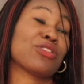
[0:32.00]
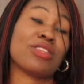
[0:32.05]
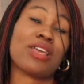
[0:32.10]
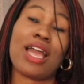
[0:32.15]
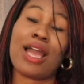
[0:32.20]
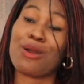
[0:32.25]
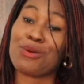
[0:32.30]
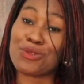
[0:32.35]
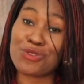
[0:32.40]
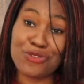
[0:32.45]

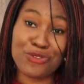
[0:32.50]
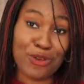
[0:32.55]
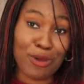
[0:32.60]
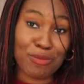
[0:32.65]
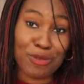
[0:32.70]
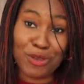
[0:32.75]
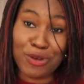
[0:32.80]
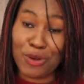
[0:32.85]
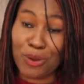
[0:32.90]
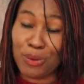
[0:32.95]
how to
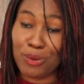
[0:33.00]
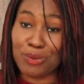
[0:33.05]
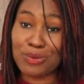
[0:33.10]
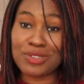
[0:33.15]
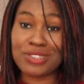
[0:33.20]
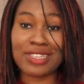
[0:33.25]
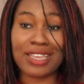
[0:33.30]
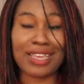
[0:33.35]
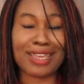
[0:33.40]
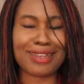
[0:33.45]
form your
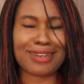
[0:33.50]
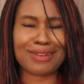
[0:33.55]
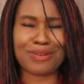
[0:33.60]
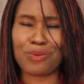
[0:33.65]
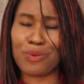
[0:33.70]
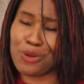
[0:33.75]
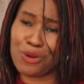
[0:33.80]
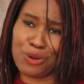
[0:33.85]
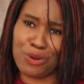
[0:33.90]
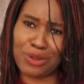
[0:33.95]
notes
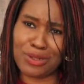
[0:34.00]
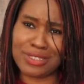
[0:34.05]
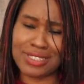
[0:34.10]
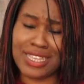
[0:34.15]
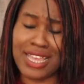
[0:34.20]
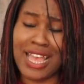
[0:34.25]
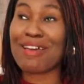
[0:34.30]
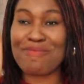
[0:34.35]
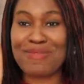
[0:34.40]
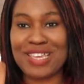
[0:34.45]
and whatnot.
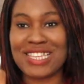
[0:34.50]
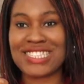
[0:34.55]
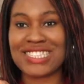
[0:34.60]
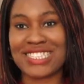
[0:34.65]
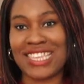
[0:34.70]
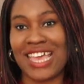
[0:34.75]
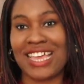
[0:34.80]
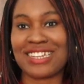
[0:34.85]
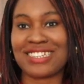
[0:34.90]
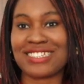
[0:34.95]
That being
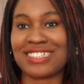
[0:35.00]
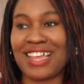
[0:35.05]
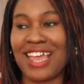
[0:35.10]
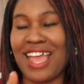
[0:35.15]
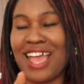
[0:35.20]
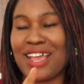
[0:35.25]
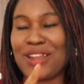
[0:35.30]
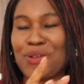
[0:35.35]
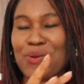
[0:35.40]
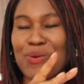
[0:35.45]
said,
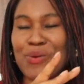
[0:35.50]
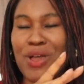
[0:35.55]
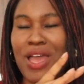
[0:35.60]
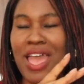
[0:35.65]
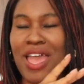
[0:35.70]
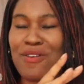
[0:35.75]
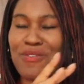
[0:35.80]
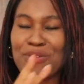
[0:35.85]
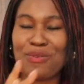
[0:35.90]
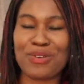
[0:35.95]
I know
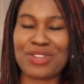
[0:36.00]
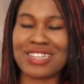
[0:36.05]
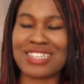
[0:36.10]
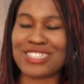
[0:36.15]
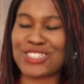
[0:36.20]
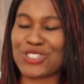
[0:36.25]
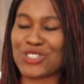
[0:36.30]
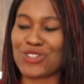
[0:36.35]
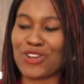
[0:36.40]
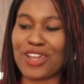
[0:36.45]
everyone
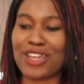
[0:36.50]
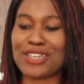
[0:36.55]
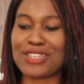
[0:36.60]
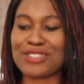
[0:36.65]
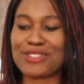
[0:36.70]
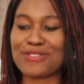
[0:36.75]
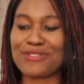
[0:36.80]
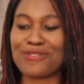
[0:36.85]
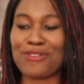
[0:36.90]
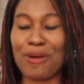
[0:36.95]
is trying
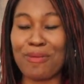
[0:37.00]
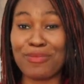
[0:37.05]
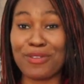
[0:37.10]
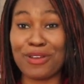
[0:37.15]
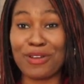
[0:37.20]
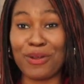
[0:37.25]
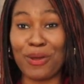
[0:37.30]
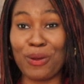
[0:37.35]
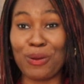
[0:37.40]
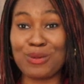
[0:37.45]
to form
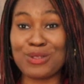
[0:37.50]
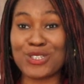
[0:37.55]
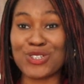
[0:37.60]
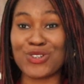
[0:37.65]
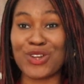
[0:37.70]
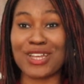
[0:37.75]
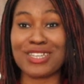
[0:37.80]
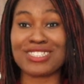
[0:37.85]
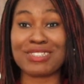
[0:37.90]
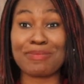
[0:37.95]
their notes,
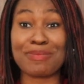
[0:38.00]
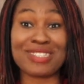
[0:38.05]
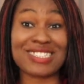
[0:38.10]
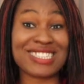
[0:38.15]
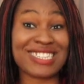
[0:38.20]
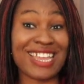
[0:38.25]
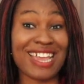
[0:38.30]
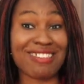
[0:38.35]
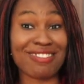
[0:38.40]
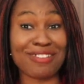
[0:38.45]
trying to put
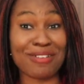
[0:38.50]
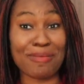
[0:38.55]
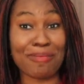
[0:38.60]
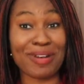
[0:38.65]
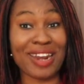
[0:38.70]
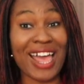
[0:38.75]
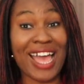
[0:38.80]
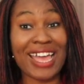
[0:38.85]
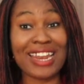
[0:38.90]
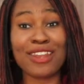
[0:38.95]
together a
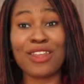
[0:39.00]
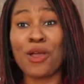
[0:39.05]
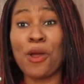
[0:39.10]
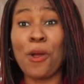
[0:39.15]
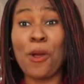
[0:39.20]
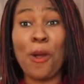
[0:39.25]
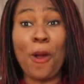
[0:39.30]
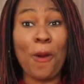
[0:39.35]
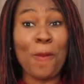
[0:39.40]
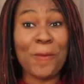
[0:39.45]
plan,
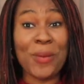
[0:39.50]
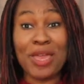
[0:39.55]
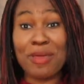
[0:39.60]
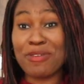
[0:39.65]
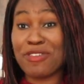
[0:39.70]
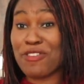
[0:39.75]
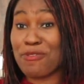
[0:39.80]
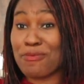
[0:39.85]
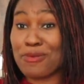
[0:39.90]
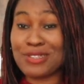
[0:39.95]
or
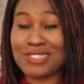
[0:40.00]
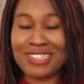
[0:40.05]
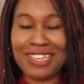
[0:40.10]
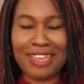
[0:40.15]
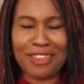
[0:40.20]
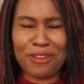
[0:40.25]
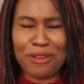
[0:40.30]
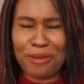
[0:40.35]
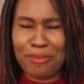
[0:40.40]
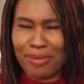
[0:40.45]
maybe put
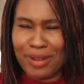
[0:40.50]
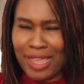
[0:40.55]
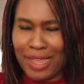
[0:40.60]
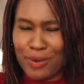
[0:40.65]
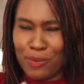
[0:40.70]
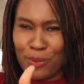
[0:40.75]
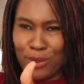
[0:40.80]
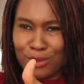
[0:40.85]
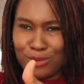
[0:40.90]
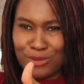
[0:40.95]
together your
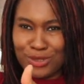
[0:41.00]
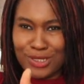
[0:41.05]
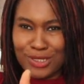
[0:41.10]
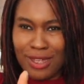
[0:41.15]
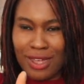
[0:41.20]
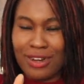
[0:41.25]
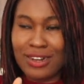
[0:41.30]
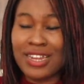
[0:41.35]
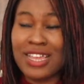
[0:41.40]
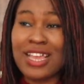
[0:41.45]
plan. Well
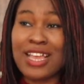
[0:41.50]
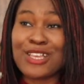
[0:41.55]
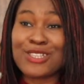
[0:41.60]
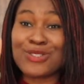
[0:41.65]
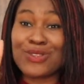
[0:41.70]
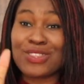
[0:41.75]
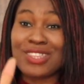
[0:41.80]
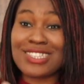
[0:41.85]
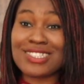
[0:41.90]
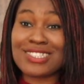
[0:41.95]
done.
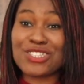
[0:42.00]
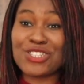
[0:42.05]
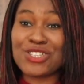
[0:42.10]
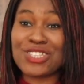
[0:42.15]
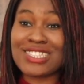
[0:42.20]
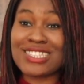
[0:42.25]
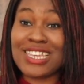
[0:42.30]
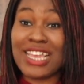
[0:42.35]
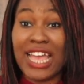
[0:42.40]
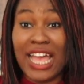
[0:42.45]
So this is
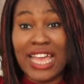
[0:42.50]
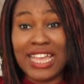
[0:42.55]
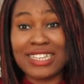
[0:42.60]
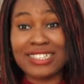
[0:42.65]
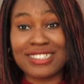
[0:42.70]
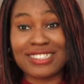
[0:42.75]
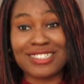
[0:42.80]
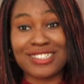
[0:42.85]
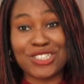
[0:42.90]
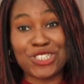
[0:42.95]
just a guide.
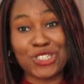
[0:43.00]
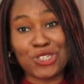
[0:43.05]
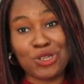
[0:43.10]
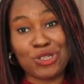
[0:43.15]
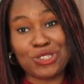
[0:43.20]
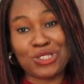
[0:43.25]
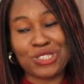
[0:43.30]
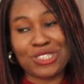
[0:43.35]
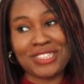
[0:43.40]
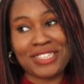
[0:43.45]
This is
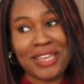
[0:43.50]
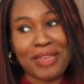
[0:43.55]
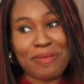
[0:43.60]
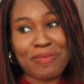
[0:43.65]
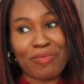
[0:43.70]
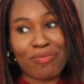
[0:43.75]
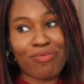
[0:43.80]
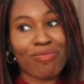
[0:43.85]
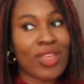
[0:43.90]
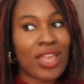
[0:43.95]
just
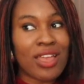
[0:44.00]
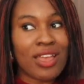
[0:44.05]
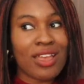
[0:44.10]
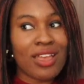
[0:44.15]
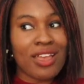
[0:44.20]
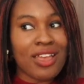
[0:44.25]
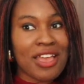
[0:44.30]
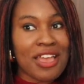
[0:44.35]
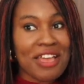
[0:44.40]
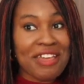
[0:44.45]
an
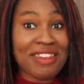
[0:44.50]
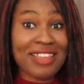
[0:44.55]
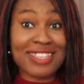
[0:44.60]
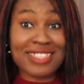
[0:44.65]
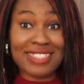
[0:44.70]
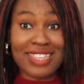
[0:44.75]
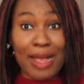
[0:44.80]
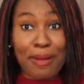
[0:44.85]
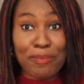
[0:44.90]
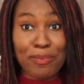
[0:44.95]

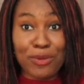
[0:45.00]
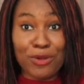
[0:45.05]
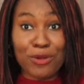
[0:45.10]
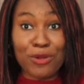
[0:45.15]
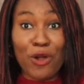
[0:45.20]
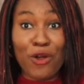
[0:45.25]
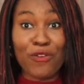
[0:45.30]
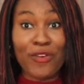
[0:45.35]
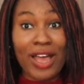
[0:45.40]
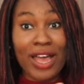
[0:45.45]

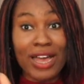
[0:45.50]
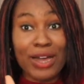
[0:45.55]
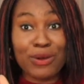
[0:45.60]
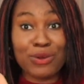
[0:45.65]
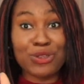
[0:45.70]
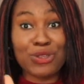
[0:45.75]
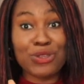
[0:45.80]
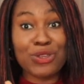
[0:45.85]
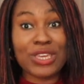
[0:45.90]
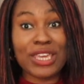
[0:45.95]
example of how
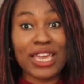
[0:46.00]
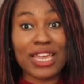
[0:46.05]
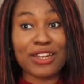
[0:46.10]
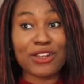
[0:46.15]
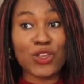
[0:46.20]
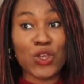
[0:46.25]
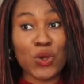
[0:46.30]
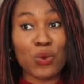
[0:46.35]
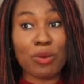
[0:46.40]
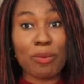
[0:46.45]
you
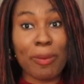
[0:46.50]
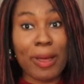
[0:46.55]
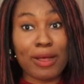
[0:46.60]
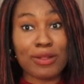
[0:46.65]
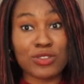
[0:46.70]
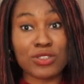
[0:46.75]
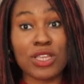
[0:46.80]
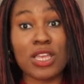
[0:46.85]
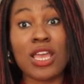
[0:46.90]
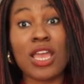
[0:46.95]
can go
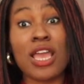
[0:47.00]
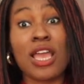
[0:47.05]
about